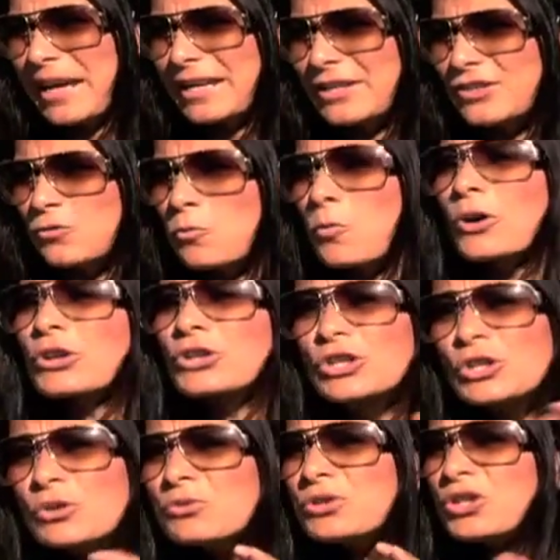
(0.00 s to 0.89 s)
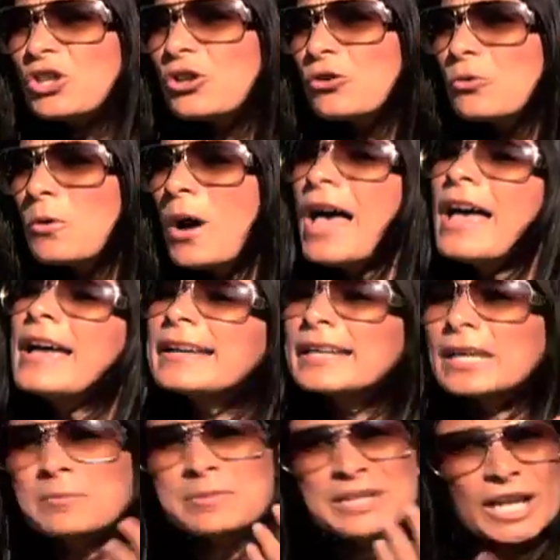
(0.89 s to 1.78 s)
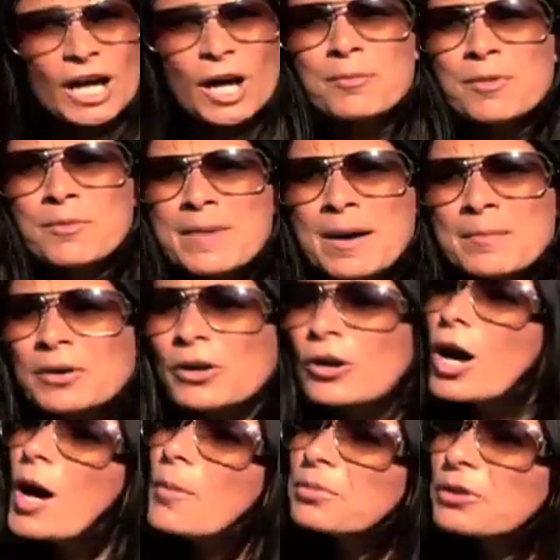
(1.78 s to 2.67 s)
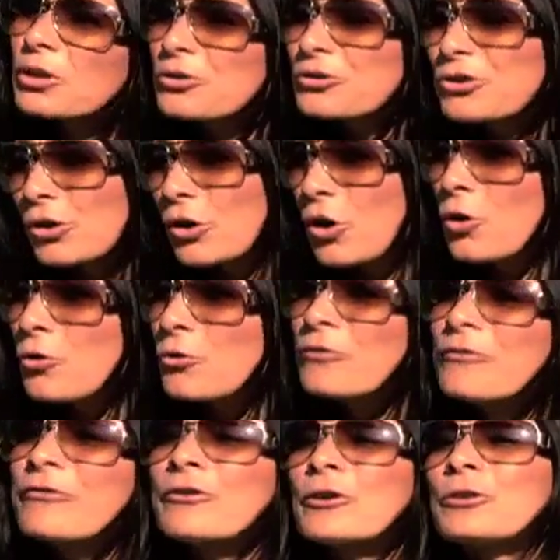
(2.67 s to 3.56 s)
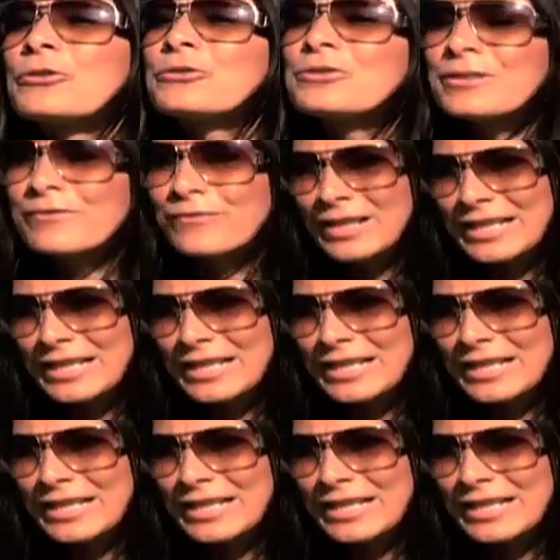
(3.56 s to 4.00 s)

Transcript: page where you too can become a member, upload your own photos and